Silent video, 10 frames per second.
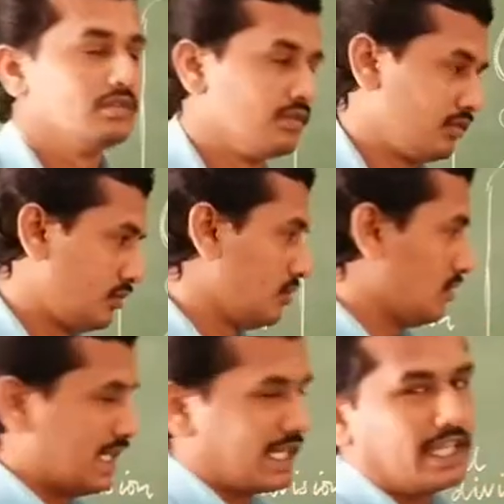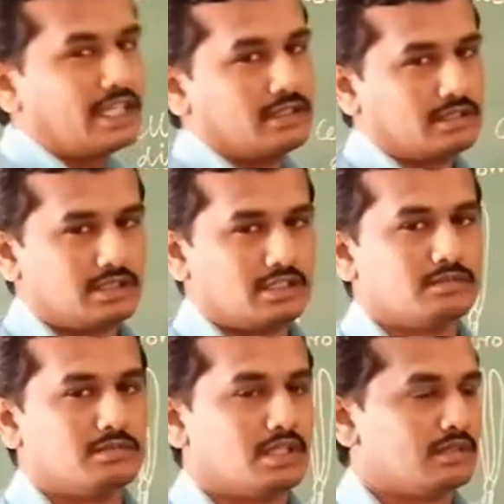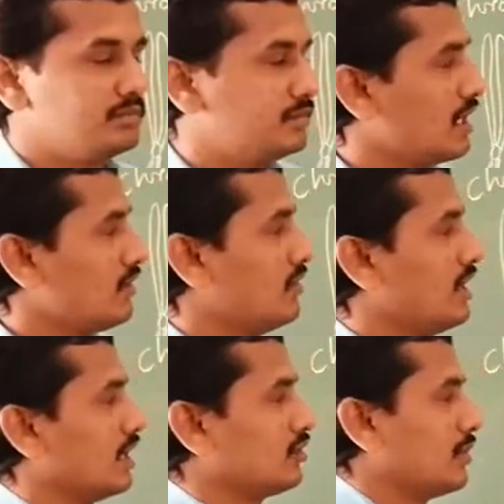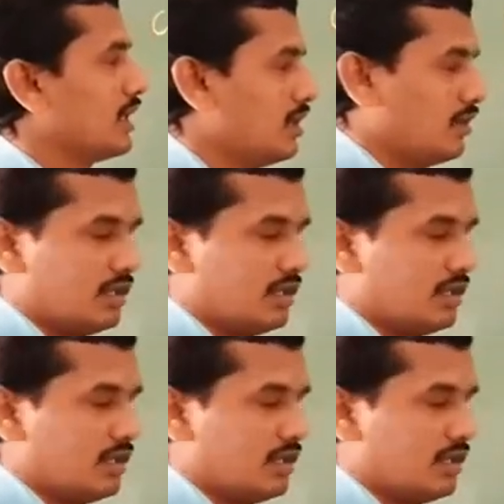So, again I briefly explain